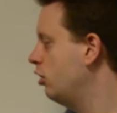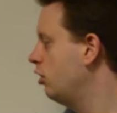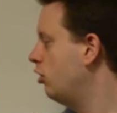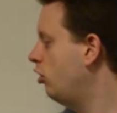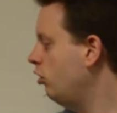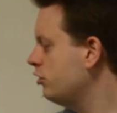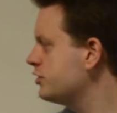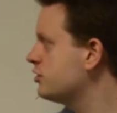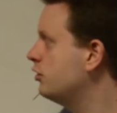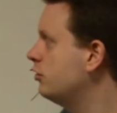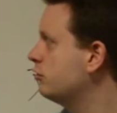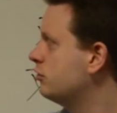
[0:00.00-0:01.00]

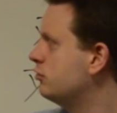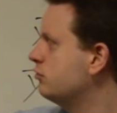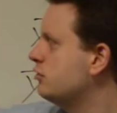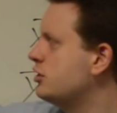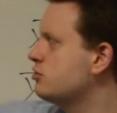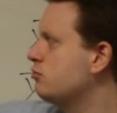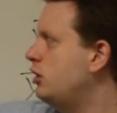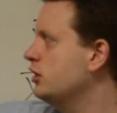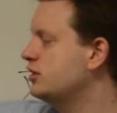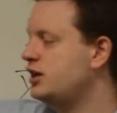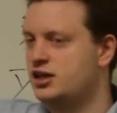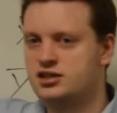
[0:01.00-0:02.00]
Also, this Wald
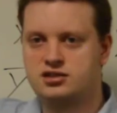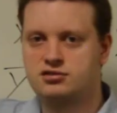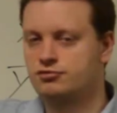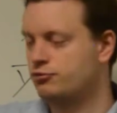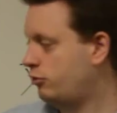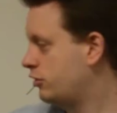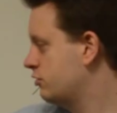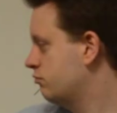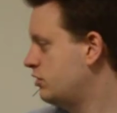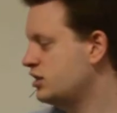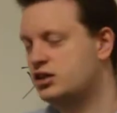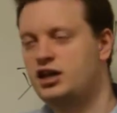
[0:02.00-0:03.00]
test for
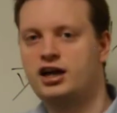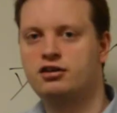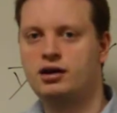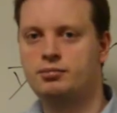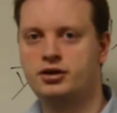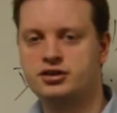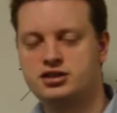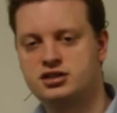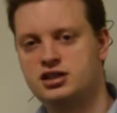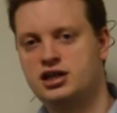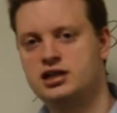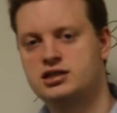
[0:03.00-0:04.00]
this kind of hypothesis
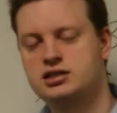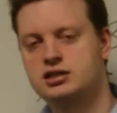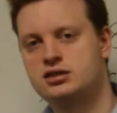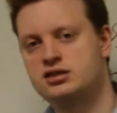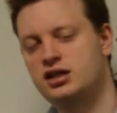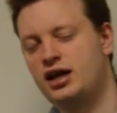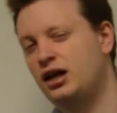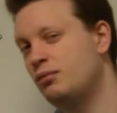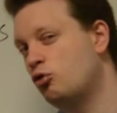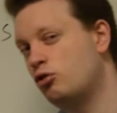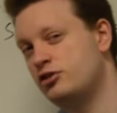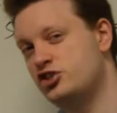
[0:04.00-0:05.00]
test is slightly
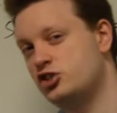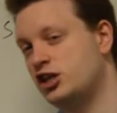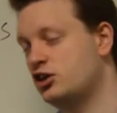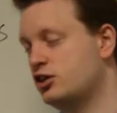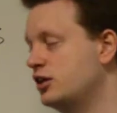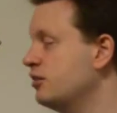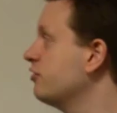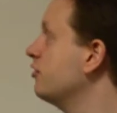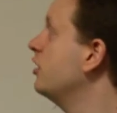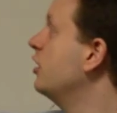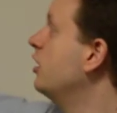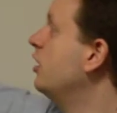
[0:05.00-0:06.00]
more restrictive
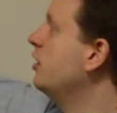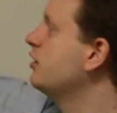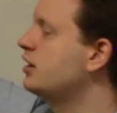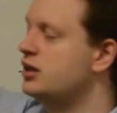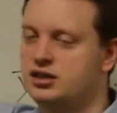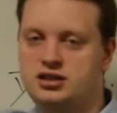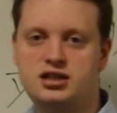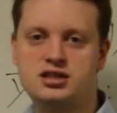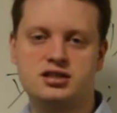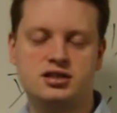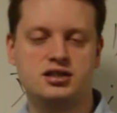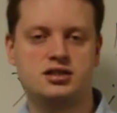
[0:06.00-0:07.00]
than the T
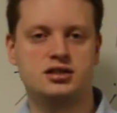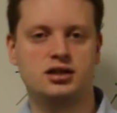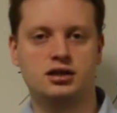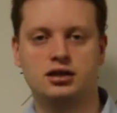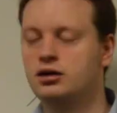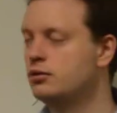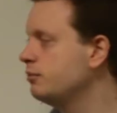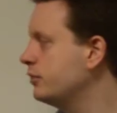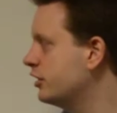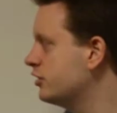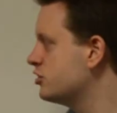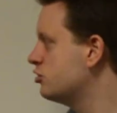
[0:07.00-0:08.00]
statistic,
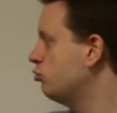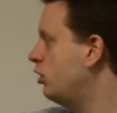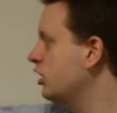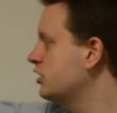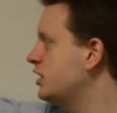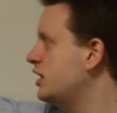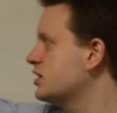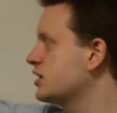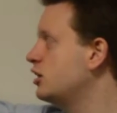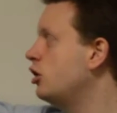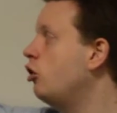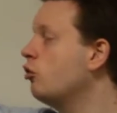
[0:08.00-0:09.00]
because the Wald test
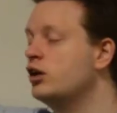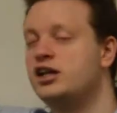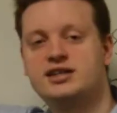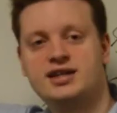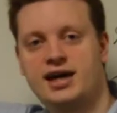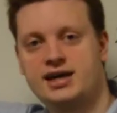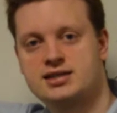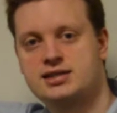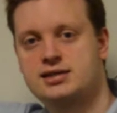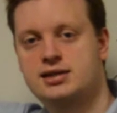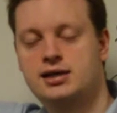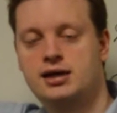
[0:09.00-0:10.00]
can only
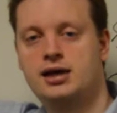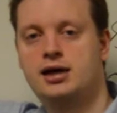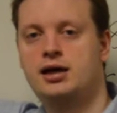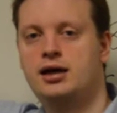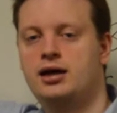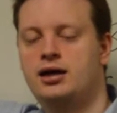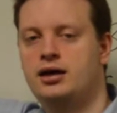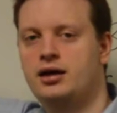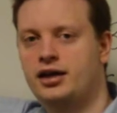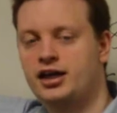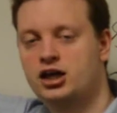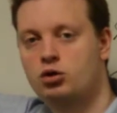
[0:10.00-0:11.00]
test
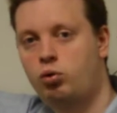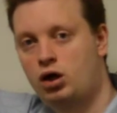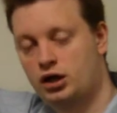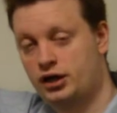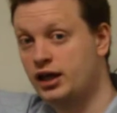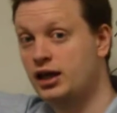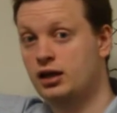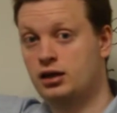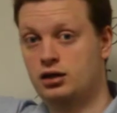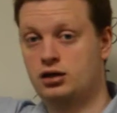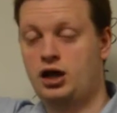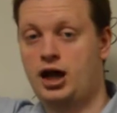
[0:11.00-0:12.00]
equality
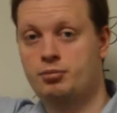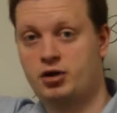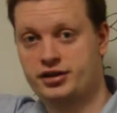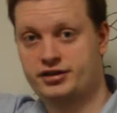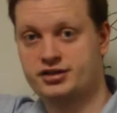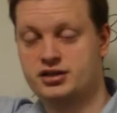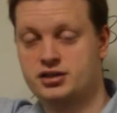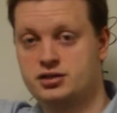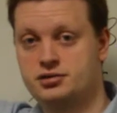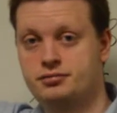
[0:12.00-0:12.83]
hypothesis.